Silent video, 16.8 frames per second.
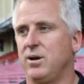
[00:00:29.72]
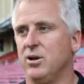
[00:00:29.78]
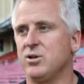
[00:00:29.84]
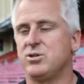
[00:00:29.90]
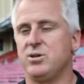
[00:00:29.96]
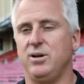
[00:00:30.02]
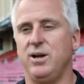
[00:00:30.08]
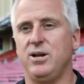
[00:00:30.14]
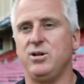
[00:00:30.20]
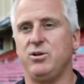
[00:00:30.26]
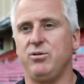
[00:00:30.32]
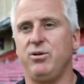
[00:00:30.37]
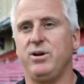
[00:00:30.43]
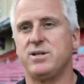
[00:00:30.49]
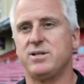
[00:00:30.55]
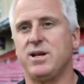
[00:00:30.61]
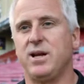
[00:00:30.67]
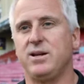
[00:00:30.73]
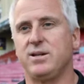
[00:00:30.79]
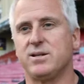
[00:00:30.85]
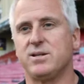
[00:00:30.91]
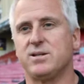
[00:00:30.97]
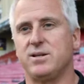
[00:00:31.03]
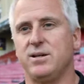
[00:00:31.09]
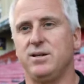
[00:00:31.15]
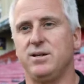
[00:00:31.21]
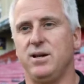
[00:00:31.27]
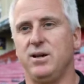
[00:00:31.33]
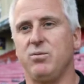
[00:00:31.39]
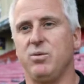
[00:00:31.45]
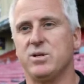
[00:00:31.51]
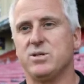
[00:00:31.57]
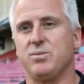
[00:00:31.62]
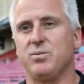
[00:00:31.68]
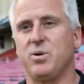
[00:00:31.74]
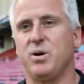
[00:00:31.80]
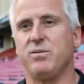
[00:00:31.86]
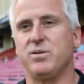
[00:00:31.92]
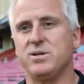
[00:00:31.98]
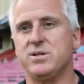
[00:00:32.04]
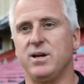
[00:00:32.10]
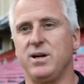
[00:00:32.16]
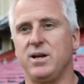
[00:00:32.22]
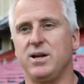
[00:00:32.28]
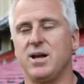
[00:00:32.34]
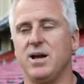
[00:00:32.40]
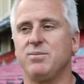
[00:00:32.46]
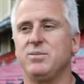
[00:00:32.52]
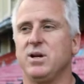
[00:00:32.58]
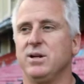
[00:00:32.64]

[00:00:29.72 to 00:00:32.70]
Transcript: close to legendary status in, in Western Province and in Cape